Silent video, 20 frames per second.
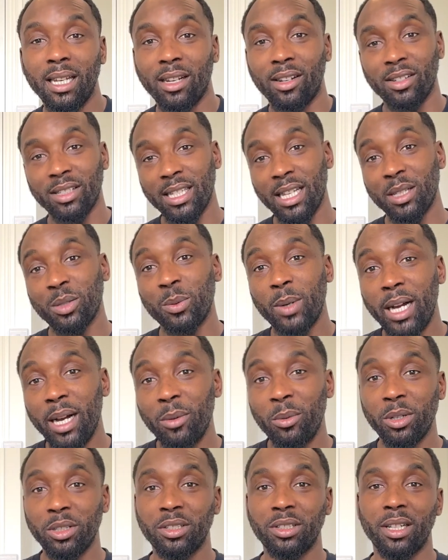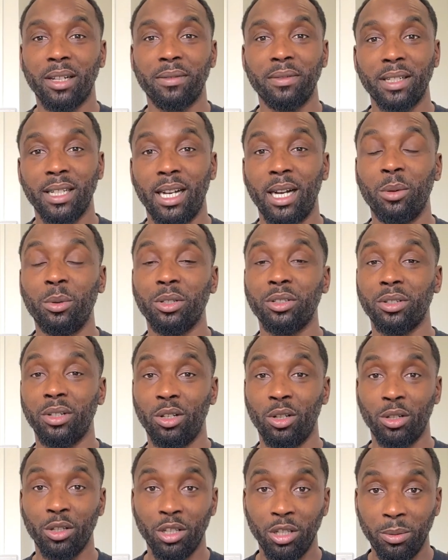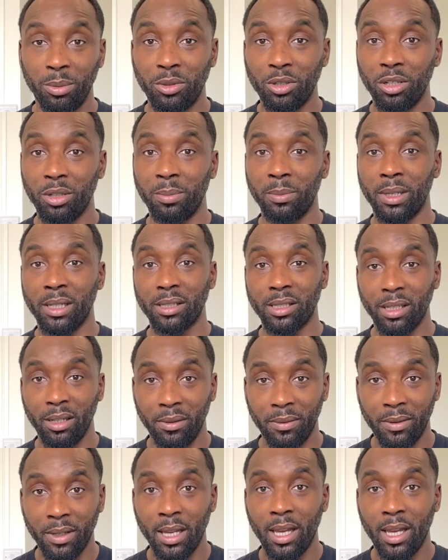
Because that's why I watch stuff, innit? I watch a lot of YouTube myself.